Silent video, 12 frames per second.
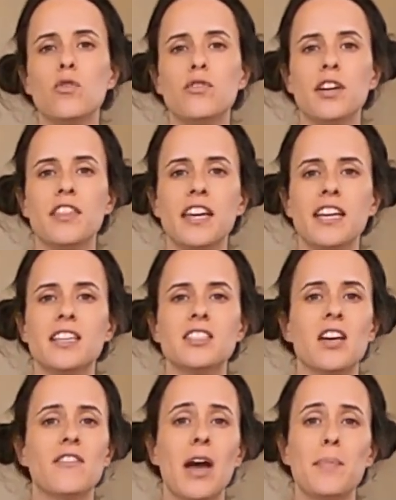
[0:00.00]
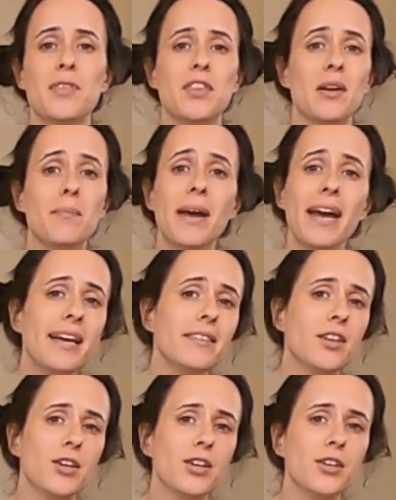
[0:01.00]
over things that have happened that are
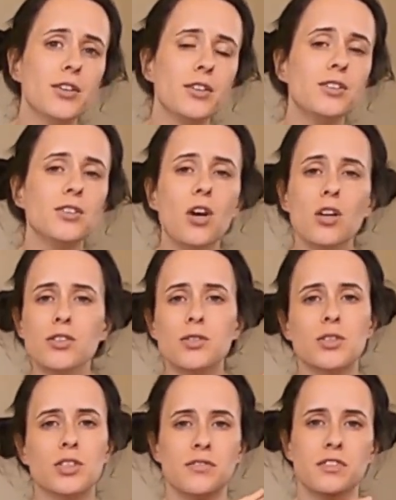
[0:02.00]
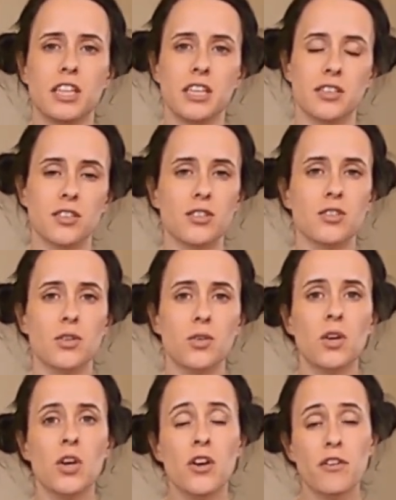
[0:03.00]
bad, that are good, all sorts of things.
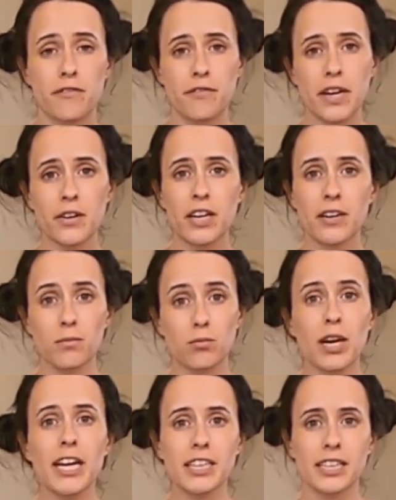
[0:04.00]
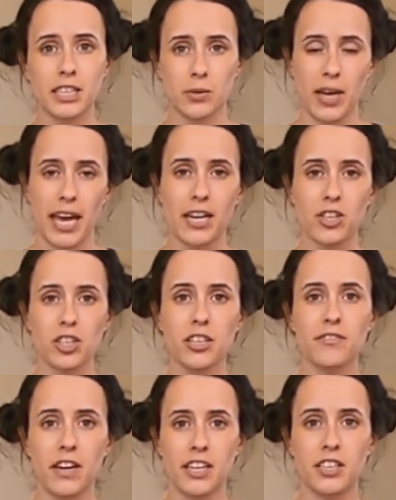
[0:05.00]
So very rarely do we
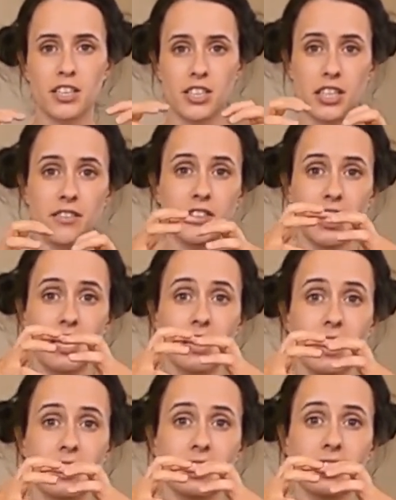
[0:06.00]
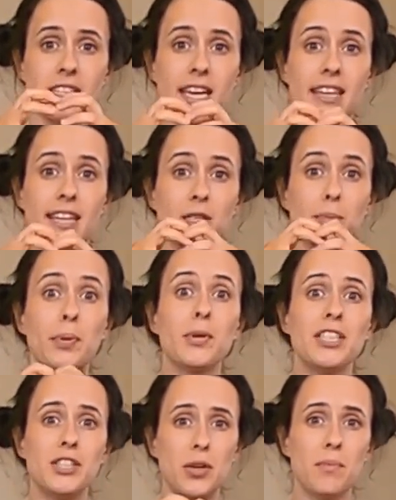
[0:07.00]
actually find ourselves in this
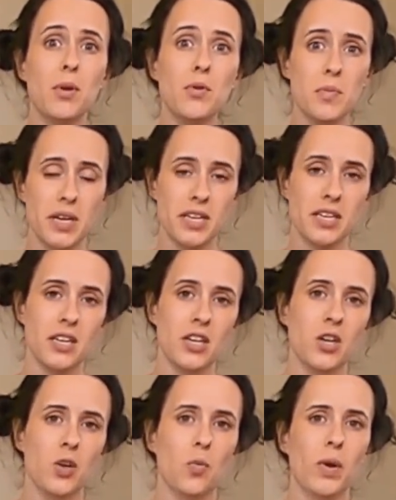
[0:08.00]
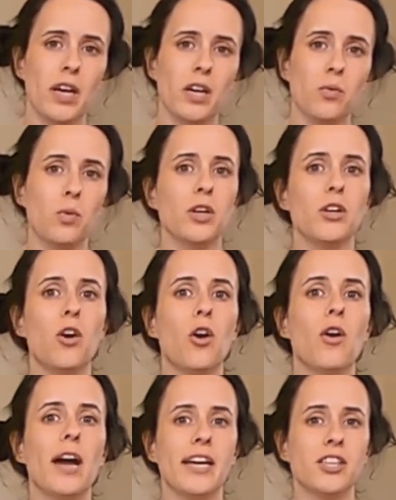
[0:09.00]
present moment where we're
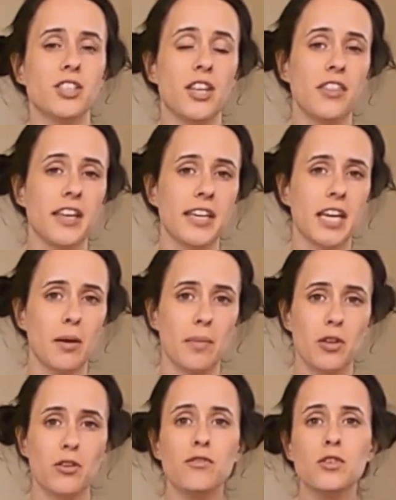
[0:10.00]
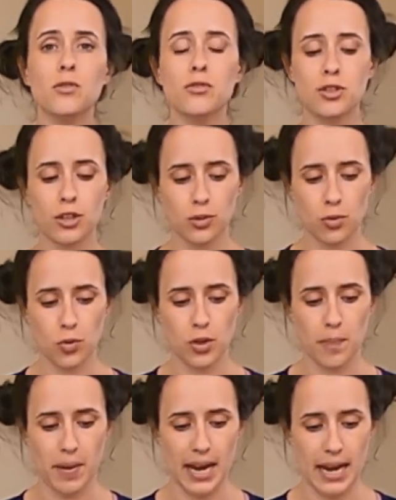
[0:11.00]
not actually thinking about the future or
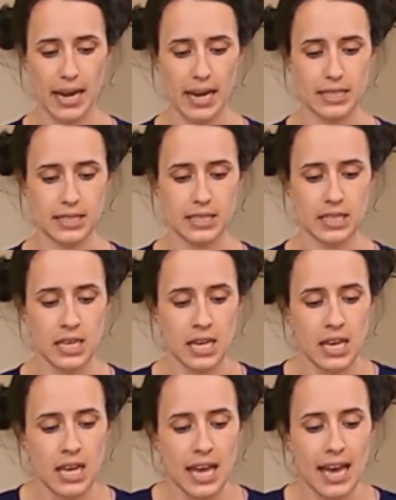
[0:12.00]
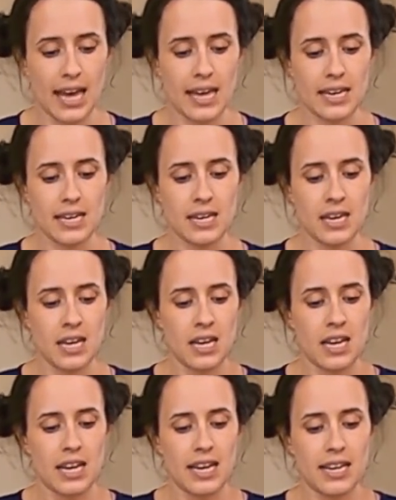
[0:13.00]
the past. And
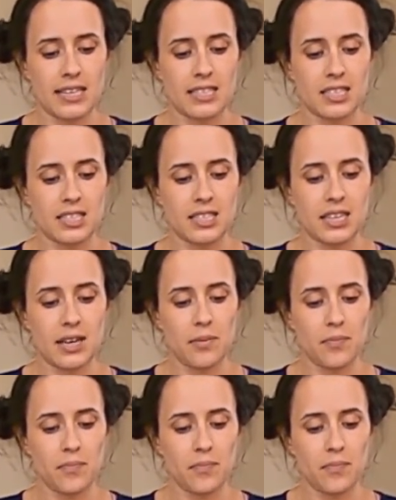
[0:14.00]
it's